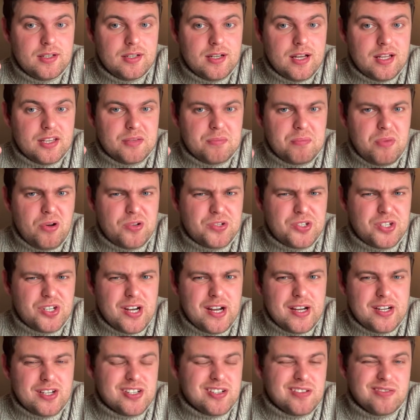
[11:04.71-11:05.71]
and the
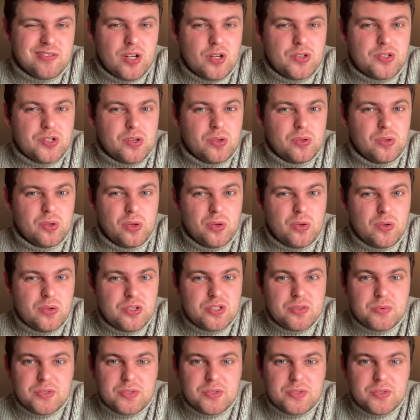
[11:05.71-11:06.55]
postulation of logical laws,